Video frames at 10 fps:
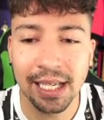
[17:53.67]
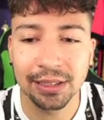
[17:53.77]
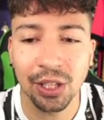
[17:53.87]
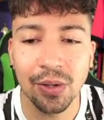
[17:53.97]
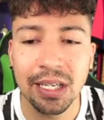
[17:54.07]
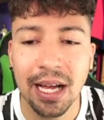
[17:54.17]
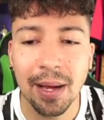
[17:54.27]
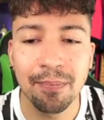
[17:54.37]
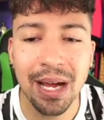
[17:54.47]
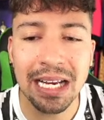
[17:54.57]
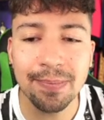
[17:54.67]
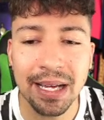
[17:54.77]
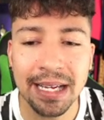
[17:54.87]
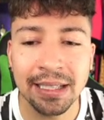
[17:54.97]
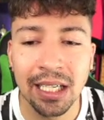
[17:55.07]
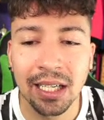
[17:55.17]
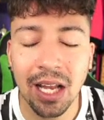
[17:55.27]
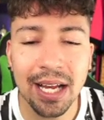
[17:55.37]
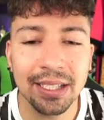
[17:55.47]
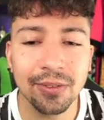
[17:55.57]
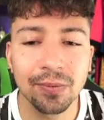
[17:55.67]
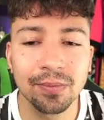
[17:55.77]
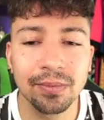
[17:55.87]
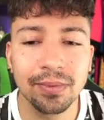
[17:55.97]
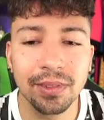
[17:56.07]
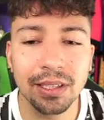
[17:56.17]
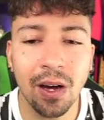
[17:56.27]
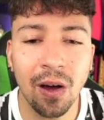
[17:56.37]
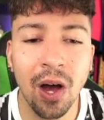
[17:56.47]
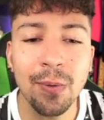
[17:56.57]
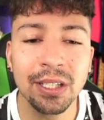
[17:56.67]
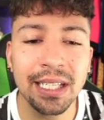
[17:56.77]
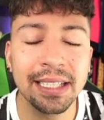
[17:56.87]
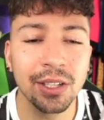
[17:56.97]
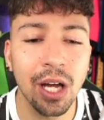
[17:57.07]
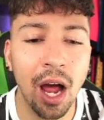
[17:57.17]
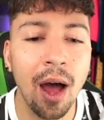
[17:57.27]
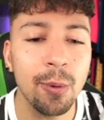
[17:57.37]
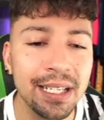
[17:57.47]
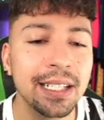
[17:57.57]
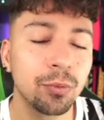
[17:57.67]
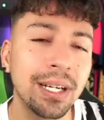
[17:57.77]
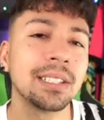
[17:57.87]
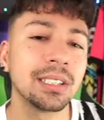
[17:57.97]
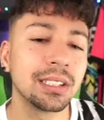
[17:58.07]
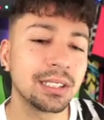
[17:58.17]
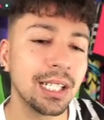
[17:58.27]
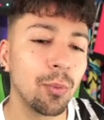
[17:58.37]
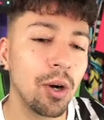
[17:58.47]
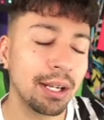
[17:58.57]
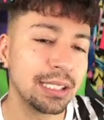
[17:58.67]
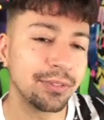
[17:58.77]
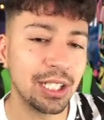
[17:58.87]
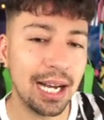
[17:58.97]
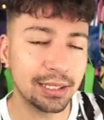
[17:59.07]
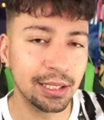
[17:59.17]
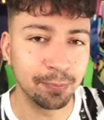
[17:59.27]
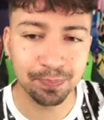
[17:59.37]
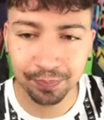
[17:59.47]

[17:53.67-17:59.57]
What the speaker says: So maybe I would need a reason to sell Watkins for Jackson.